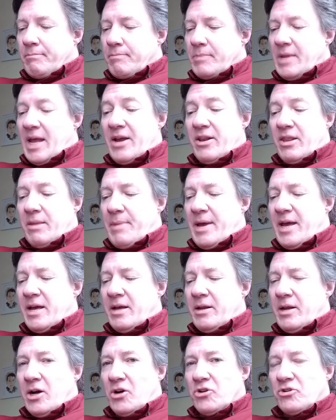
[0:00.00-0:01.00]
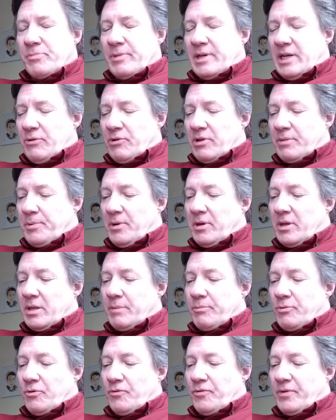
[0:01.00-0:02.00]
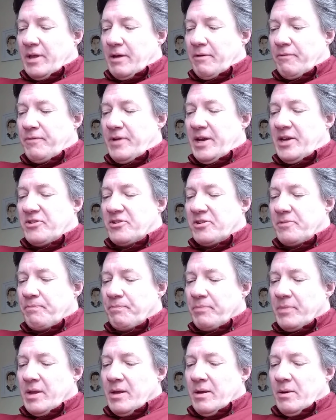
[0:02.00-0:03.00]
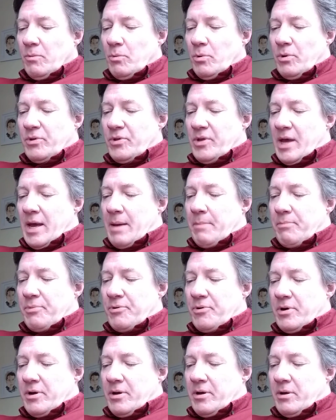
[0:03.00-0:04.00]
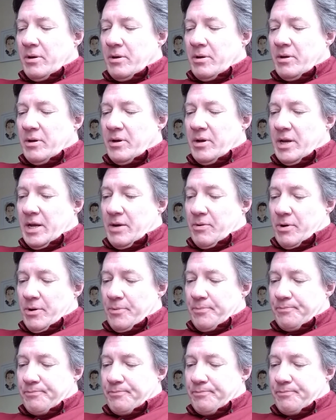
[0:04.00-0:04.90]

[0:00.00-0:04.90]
And the man ultimately responsible for their fate was the Emperor Nero.